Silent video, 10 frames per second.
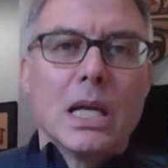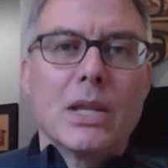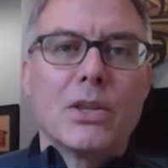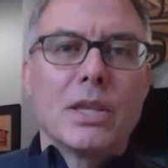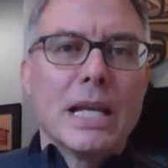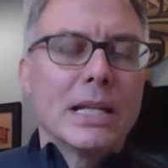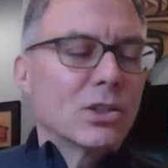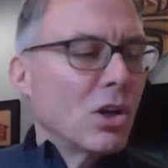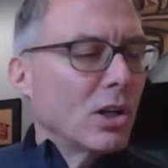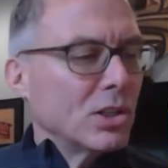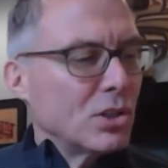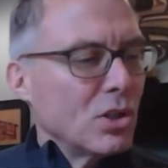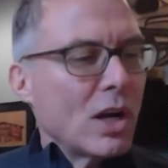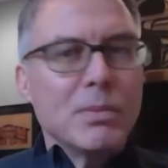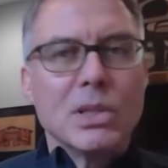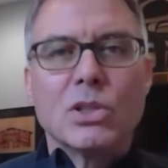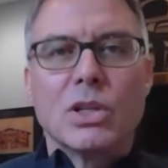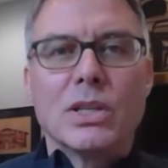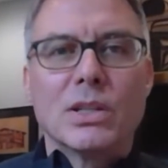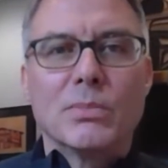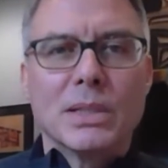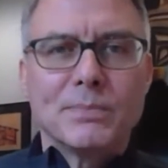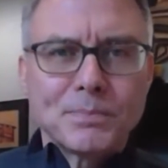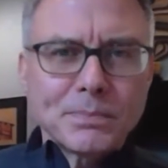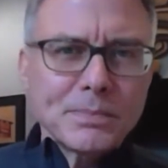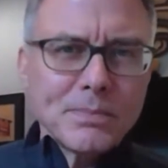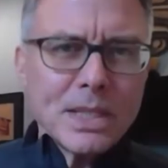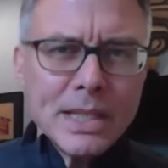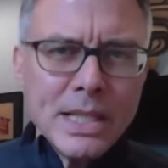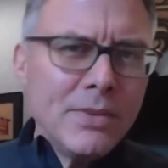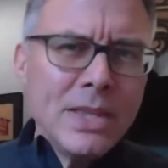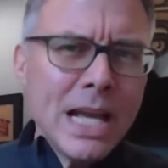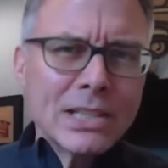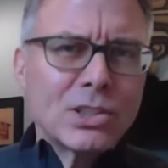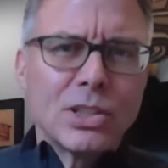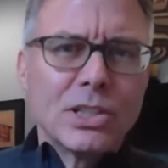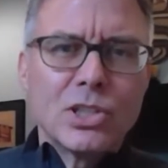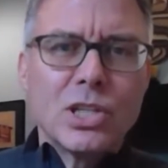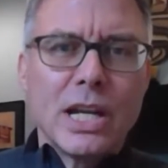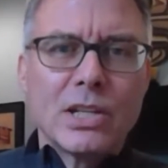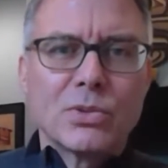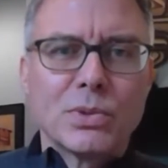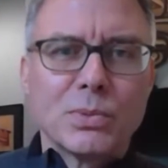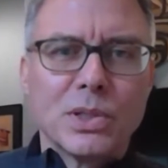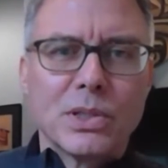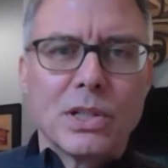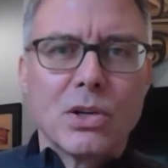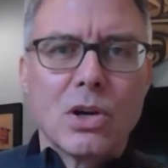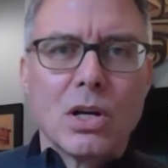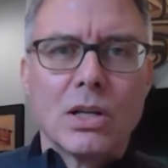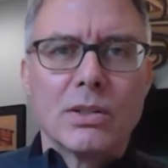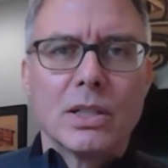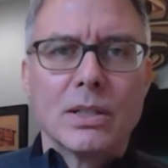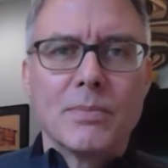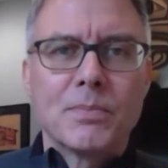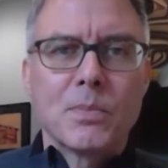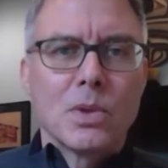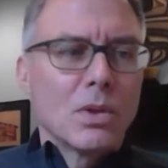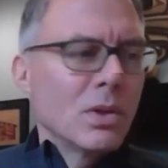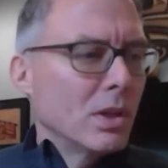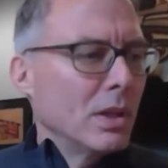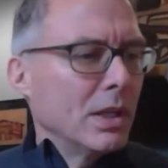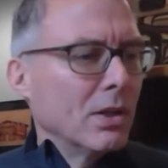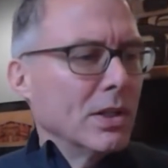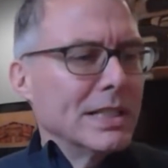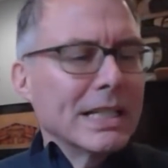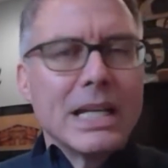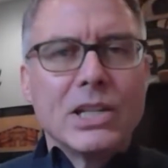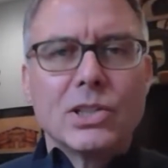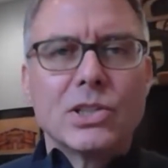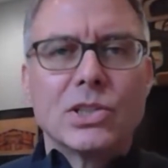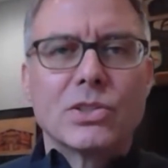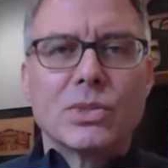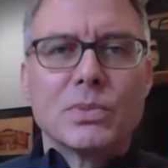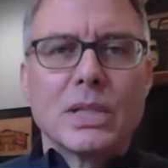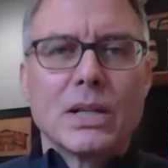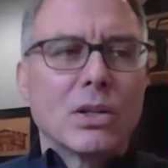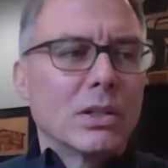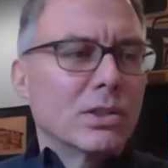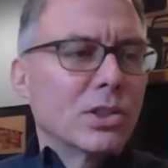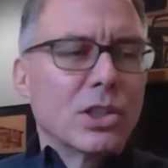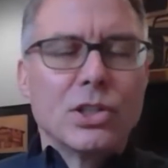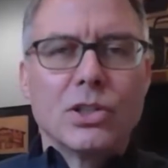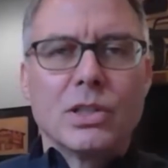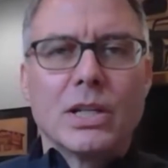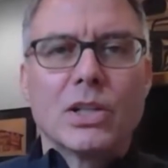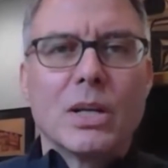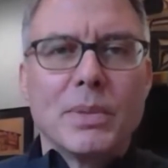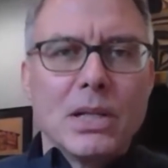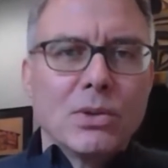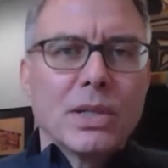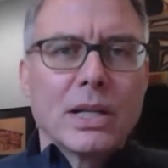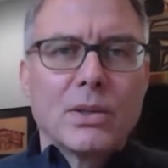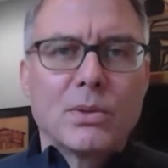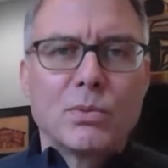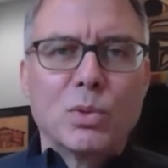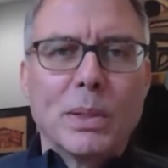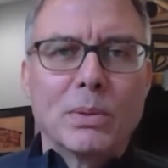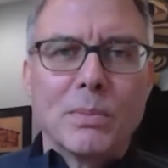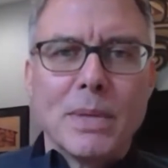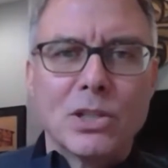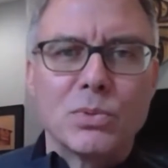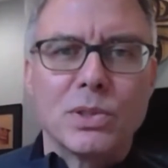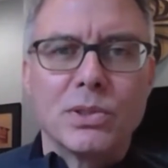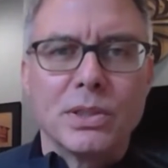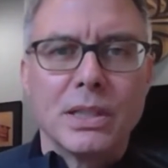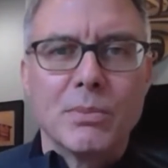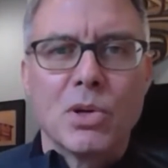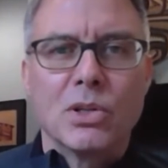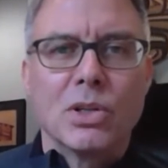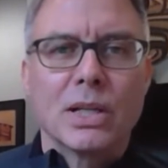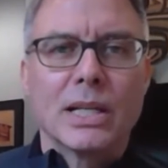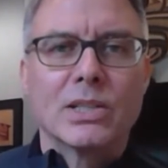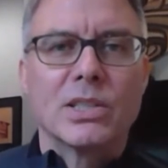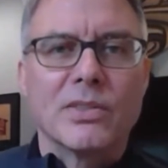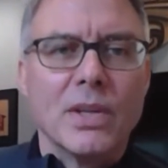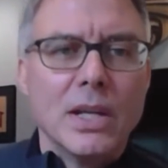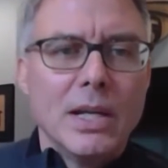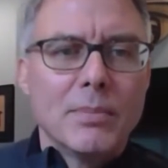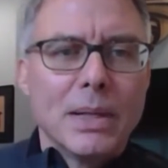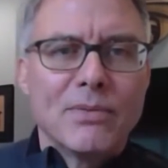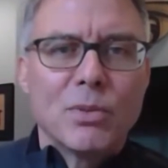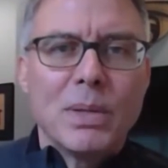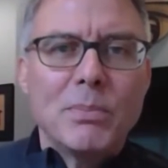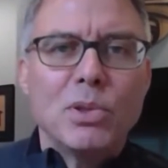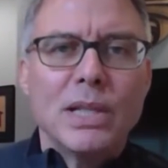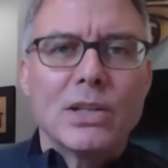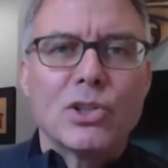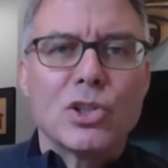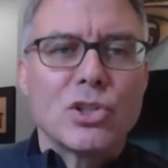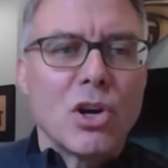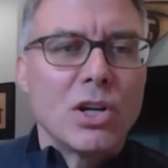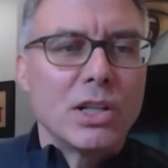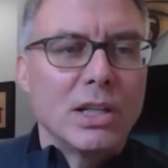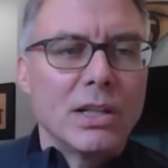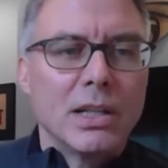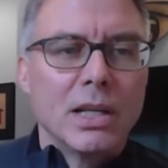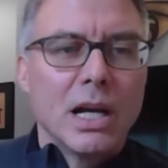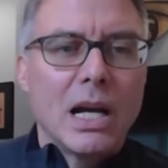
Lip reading: other than it's hard to document on there, but even that's starting to change, where there are dictation systems that are secure that are coming out that will be able to mesh with your EMR and all kind of stuff. But for people that are starting,